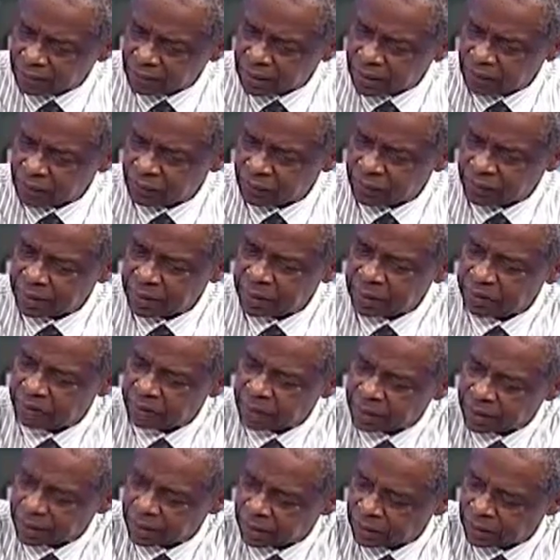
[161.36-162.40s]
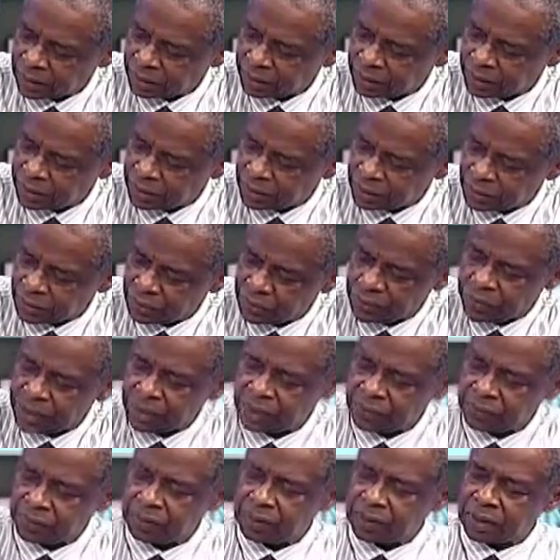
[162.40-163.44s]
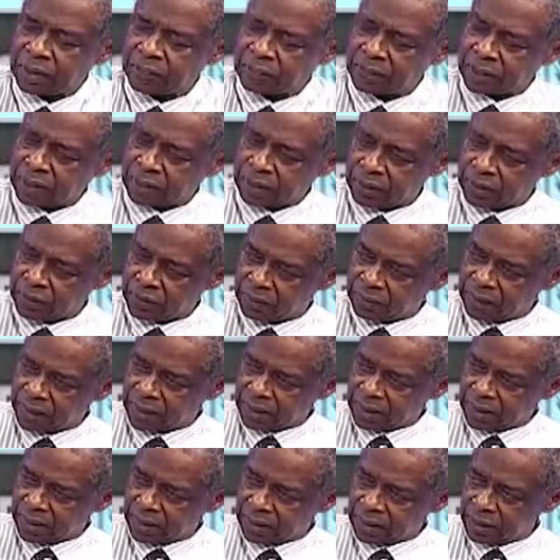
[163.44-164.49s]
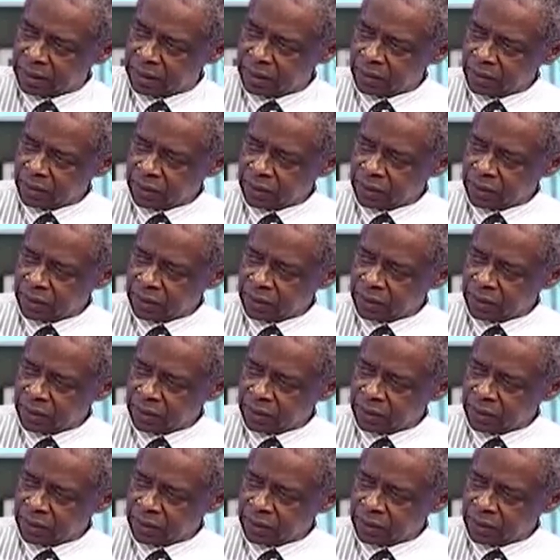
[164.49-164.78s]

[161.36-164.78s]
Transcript: it will be difficult to be used, it will be difficult to maintain.